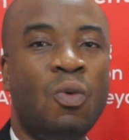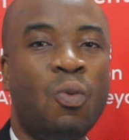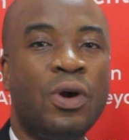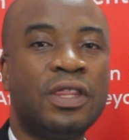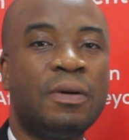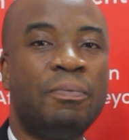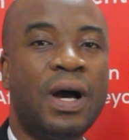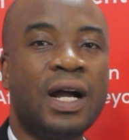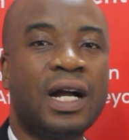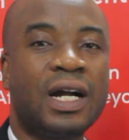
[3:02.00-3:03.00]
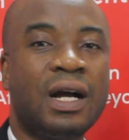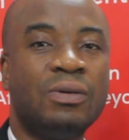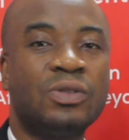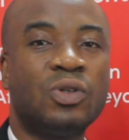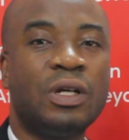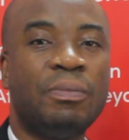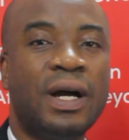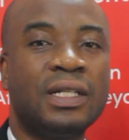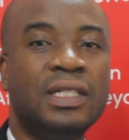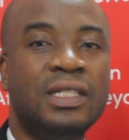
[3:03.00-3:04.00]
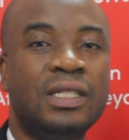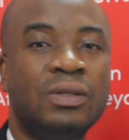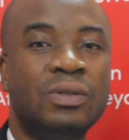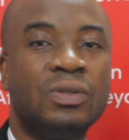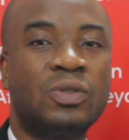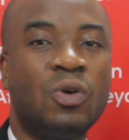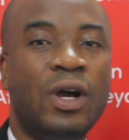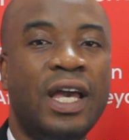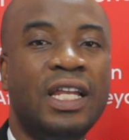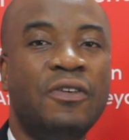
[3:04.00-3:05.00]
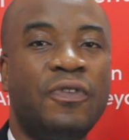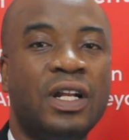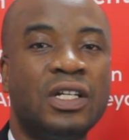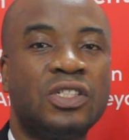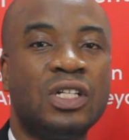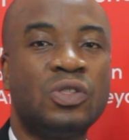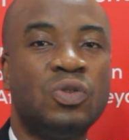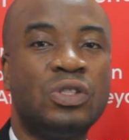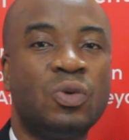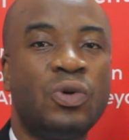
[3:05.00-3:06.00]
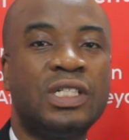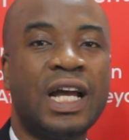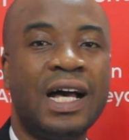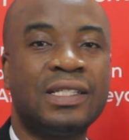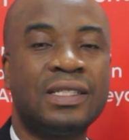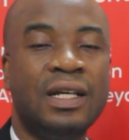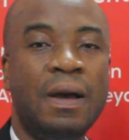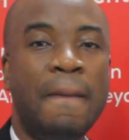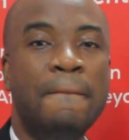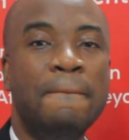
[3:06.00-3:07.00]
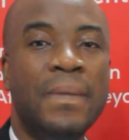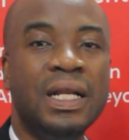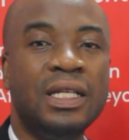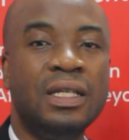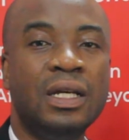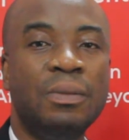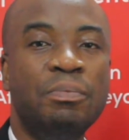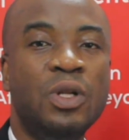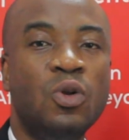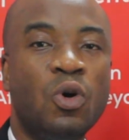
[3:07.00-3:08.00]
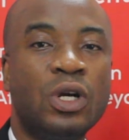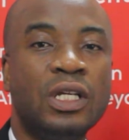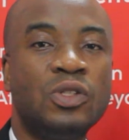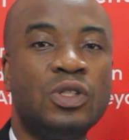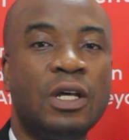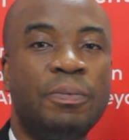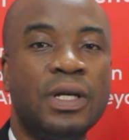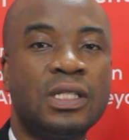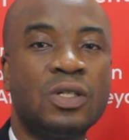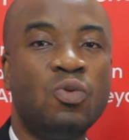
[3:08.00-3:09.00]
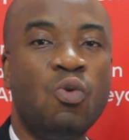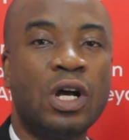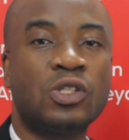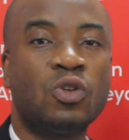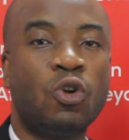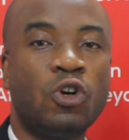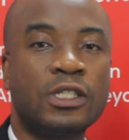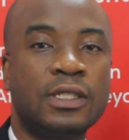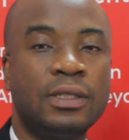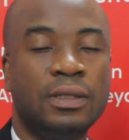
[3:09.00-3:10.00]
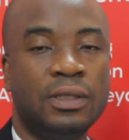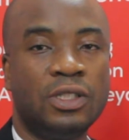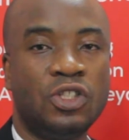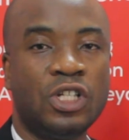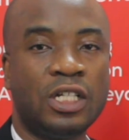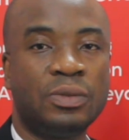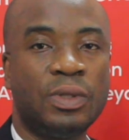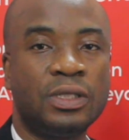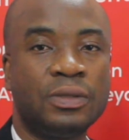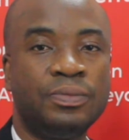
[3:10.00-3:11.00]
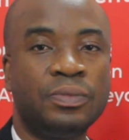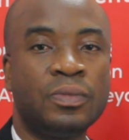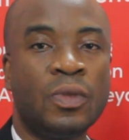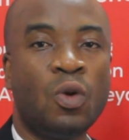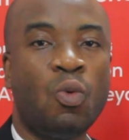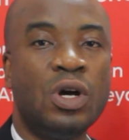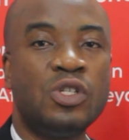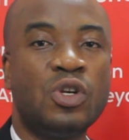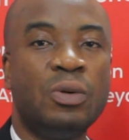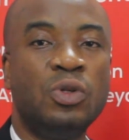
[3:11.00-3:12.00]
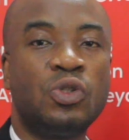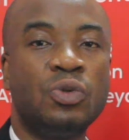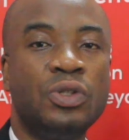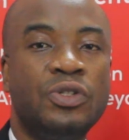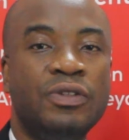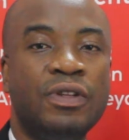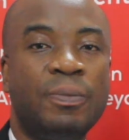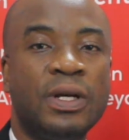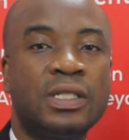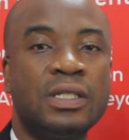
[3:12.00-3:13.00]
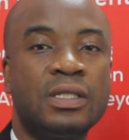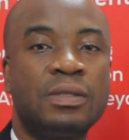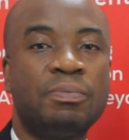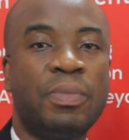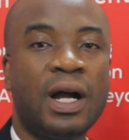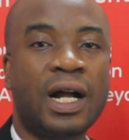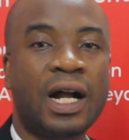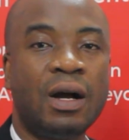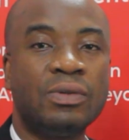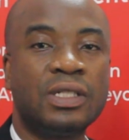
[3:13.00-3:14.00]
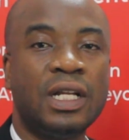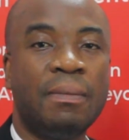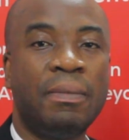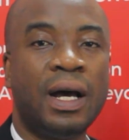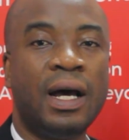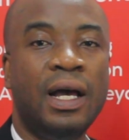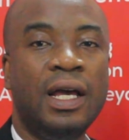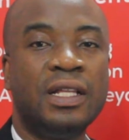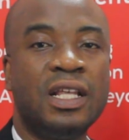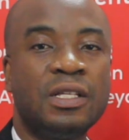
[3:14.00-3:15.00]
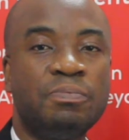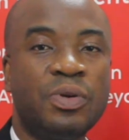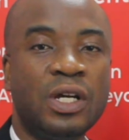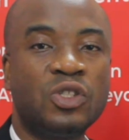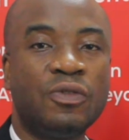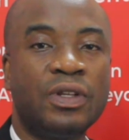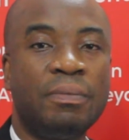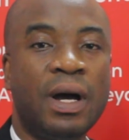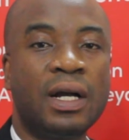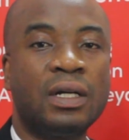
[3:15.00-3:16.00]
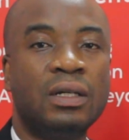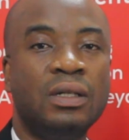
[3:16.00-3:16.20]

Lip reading: with the bank account or the bank details or any financial institution which has money belonging to the person who has lost the judgment. Once you're able to retrieve the person's bank account number, the branch of the bank,